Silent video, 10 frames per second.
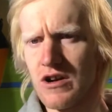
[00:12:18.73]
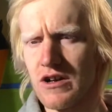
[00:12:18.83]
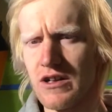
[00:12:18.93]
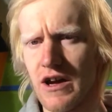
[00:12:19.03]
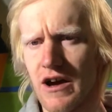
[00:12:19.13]

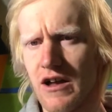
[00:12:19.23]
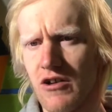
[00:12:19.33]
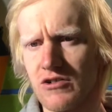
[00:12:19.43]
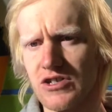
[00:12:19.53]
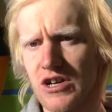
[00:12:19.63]
yeah, a
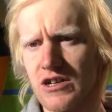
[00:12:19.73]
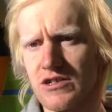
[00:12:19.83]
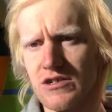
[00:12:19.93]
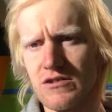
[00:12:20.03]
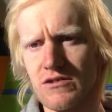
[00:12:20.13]
lot's changed.
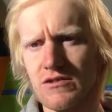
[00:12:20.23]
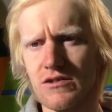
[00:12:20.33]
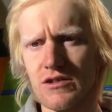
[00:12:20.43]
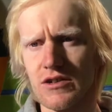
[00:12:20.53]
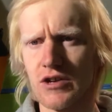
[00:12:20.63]

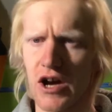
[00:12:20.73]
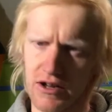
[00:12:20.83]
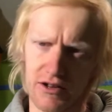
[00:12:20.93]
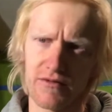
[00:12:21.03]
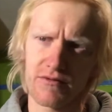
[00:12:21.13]
Kind of.